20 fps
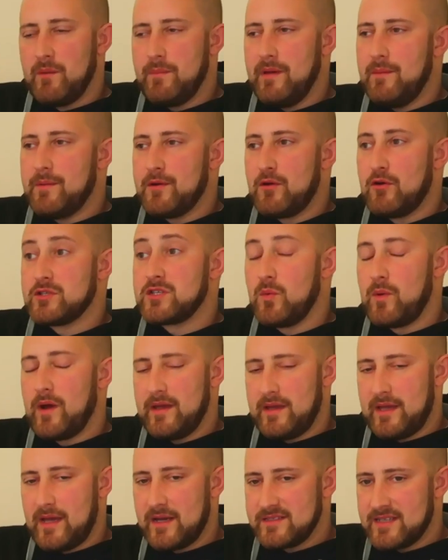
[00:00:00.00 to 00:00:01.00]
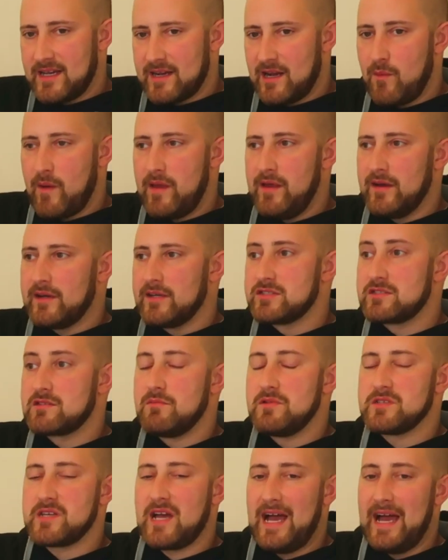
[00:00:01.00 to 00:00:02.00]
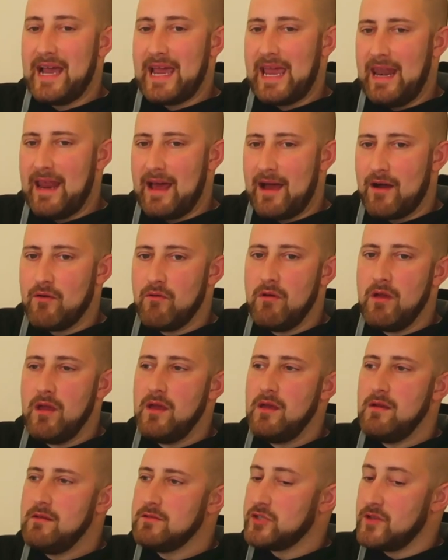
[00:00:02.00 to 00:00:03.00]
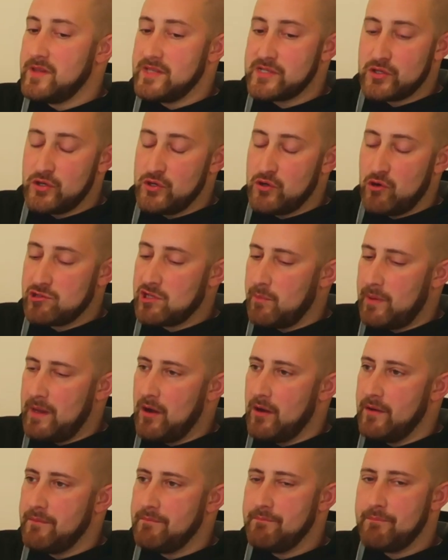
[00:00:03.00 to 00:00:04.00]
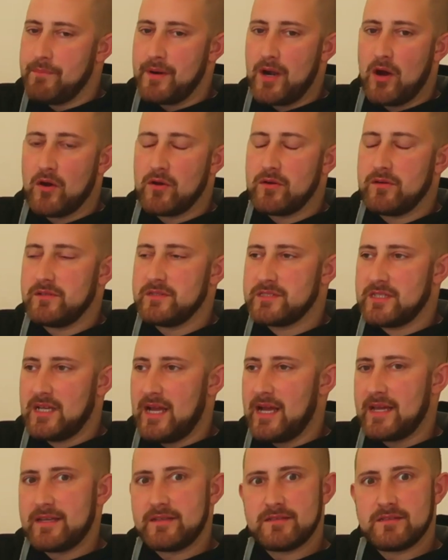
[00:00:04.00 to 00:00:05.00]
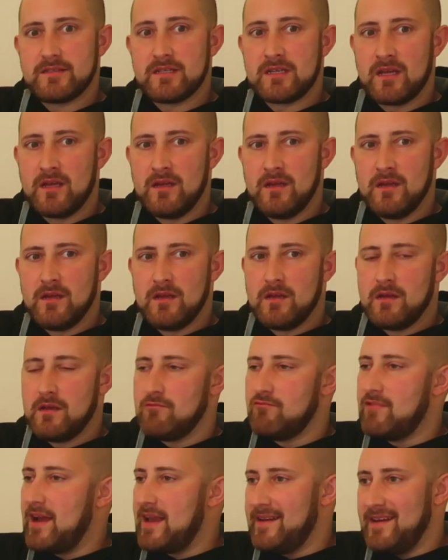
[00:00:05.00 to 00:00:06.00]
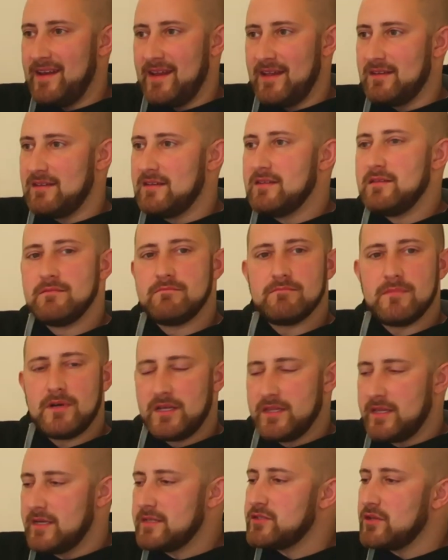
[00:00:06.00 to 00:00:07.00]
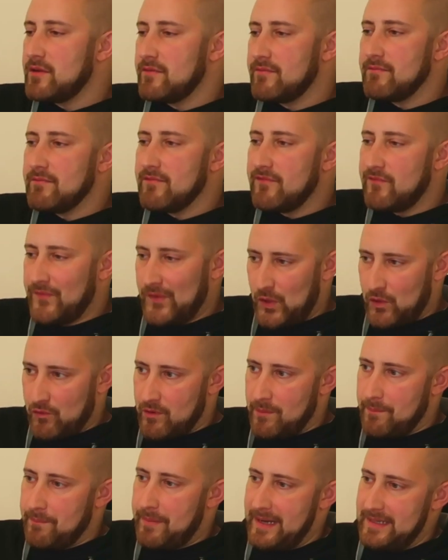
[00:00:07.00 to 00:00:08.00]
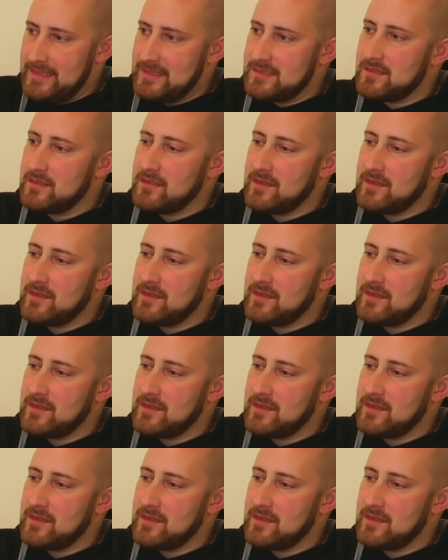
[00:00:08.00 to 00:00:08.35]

to be, but also exactly where your customers are hanging out. So this could also be on blogs and Reddit and other sort of forum-based